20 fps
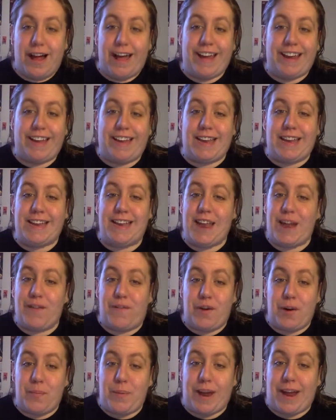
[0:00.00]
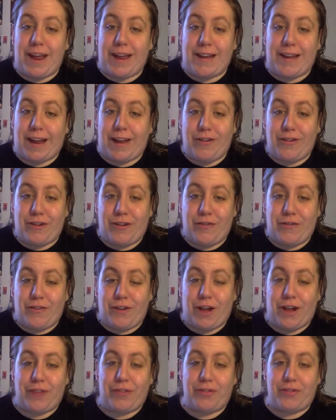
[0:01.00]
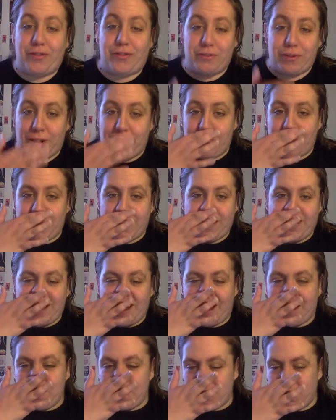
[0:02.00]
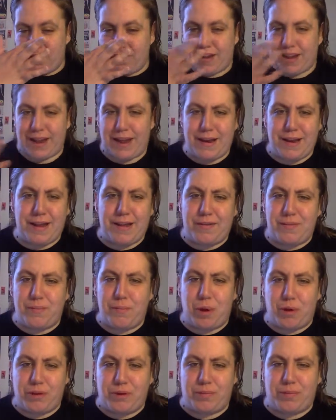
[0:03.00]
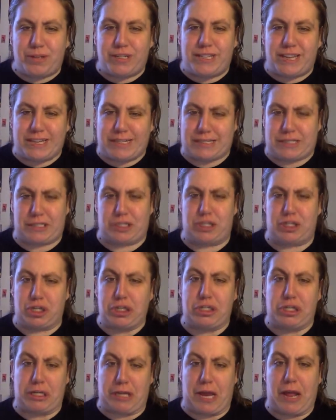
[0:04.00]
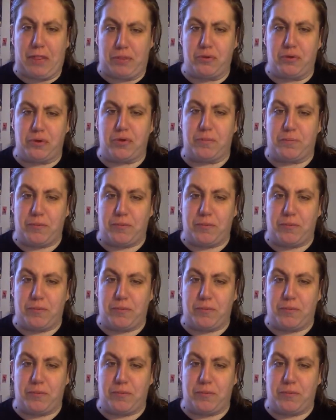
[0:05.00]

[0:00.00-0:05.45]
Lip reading: I can never pay attention throughout the entire movie. It needs multiple discs just to get through the